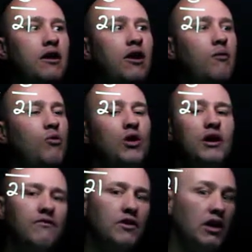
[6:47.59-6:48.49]
I'm looking
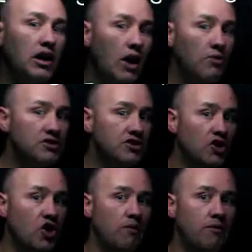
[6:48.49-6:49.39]
for the lowest
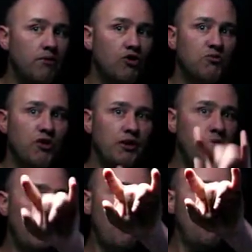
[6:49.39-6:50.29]
common multiple. I don't
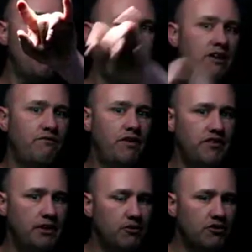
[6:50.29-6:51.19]
want to go all the way out to
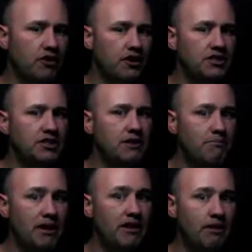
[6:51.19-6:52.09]
50 because I can see a
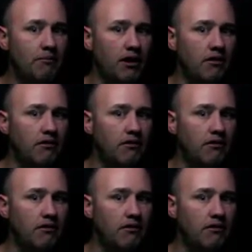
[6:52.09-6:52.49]
better number.